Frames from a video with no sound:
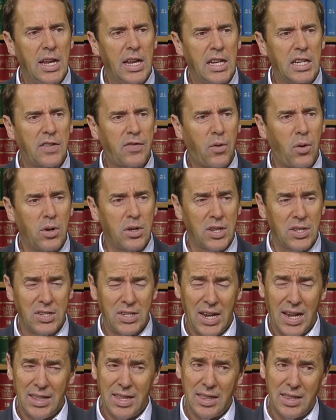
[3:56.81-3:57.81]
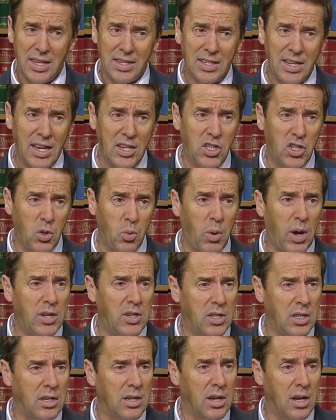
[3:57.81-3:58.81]
as far as just saying that this
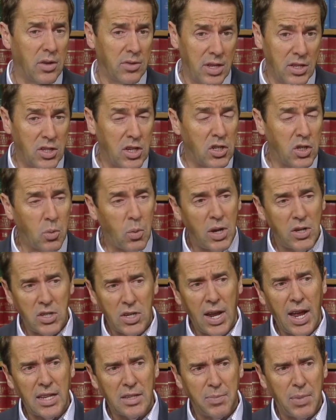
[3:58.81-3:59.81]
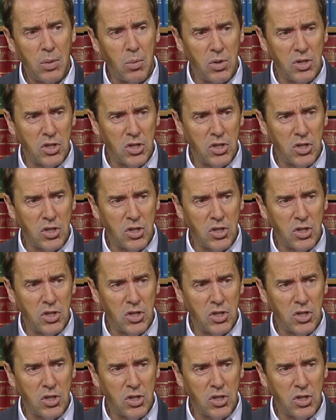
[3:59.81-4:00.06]
situation has been